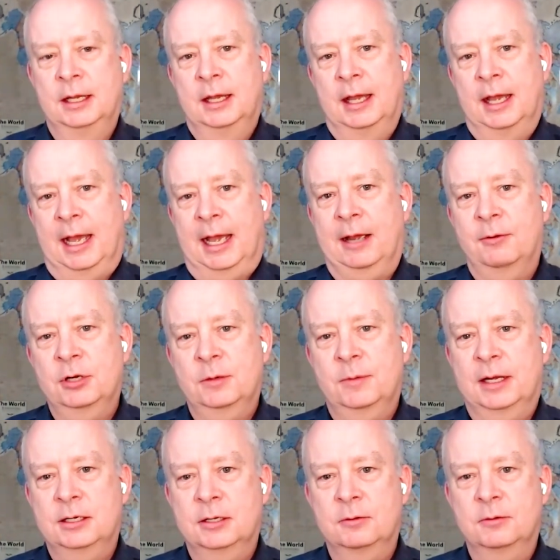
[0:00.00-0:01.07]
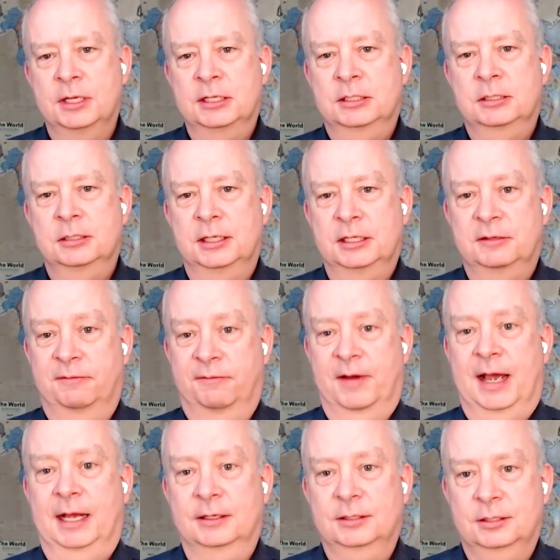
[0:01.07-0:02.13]
how do I do this
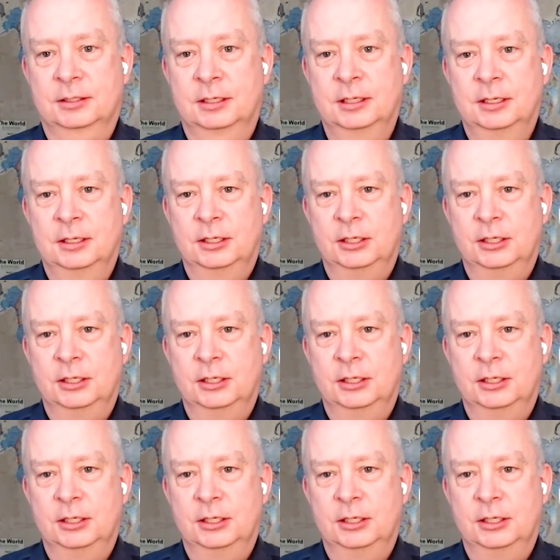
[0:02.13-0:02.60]
fast?